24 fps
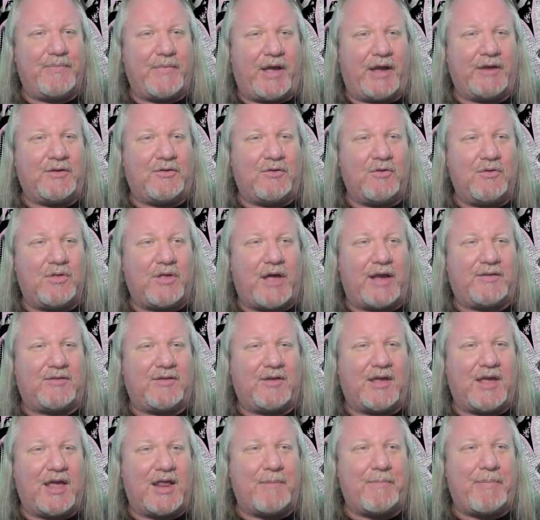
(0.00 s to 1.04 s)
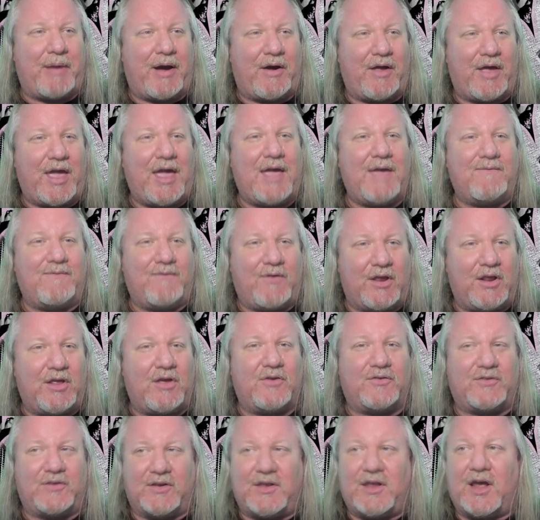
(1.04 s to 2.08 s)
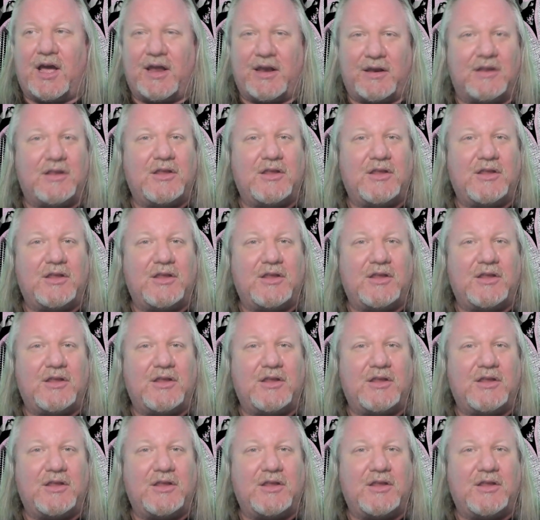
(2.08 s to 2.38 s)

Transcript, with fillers: I do like to get about eight videos done,